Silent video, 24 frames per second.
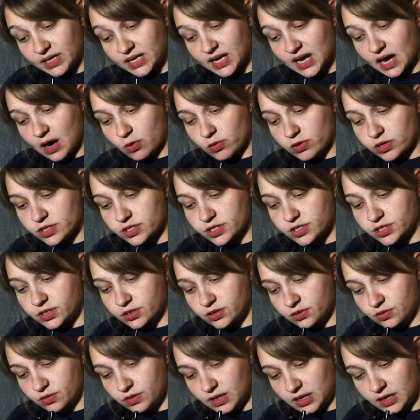hours do you
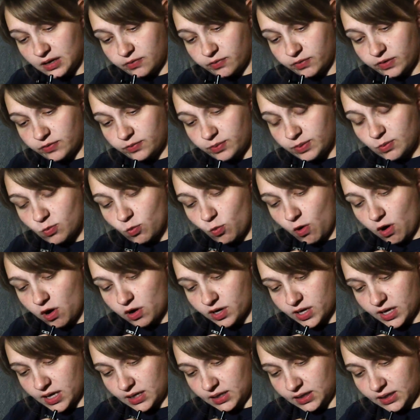think we've been
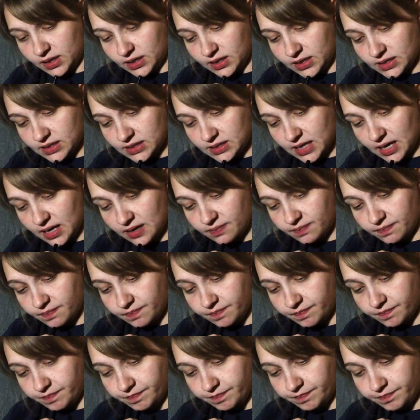walking?" Lina
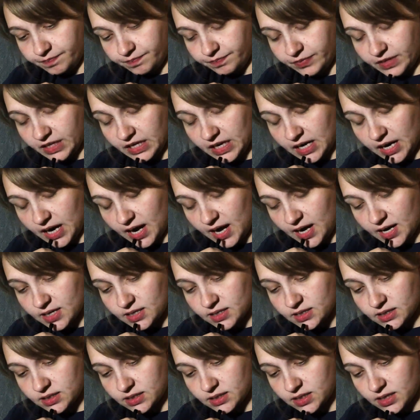
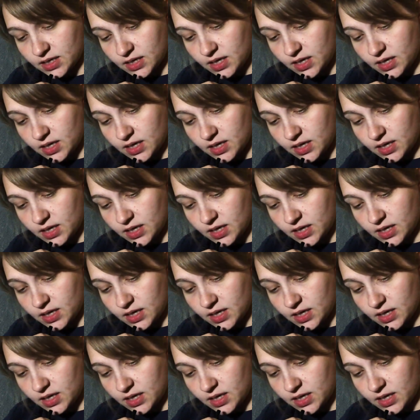asked.